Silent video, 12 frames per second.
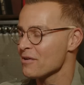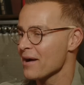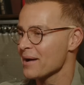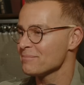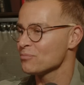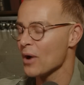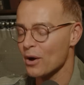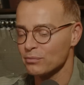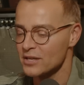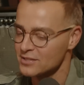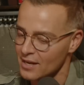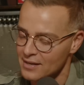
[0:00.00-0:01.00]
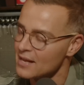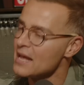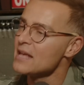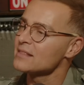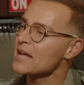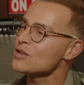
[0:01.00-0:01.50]
All right. Well, listen,
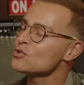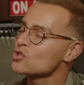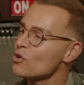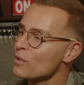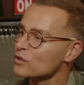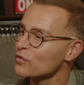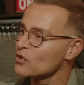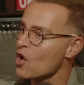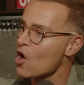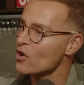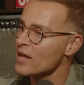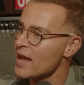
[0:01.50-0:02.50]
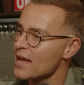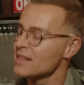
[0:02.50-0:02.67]
thank you so much for calling